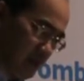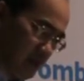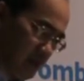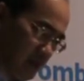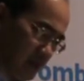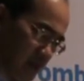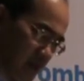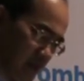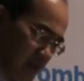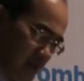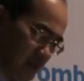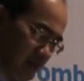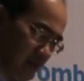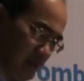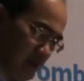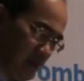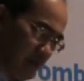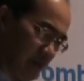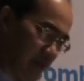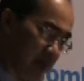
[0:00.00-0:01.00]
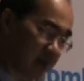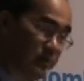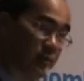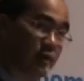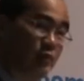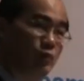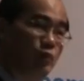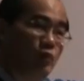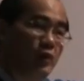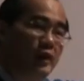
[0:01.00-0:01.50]
during the
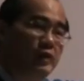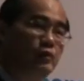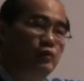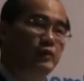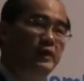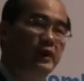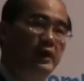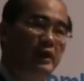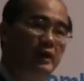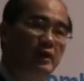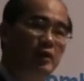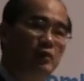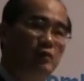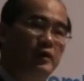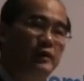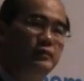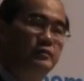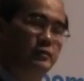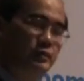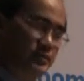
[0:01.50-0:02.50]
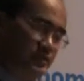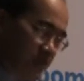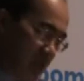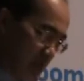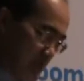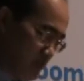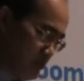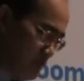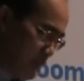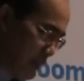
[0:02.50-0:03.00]
occasion when we are going to
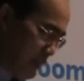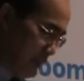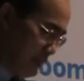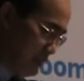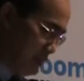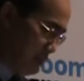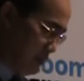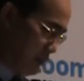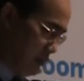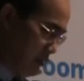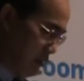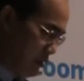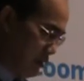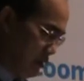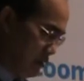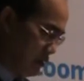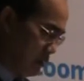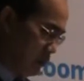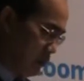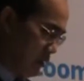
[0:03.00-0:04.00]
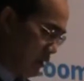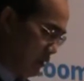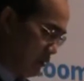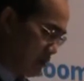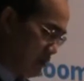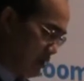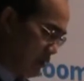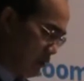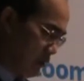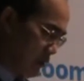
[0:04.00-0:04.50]
celebrate the
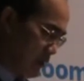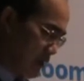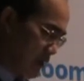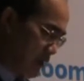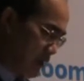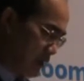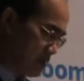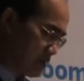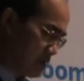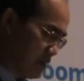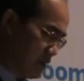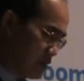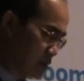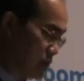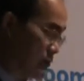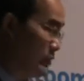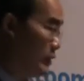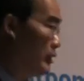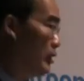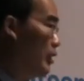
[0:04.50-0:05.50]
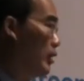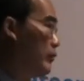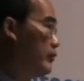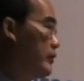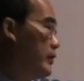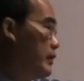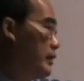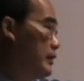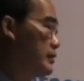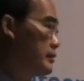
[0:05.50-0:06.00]
1,000 years history of
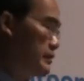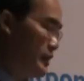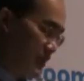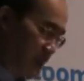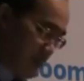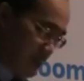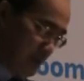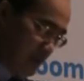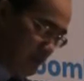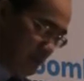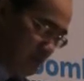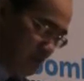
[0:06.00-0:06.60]
the city.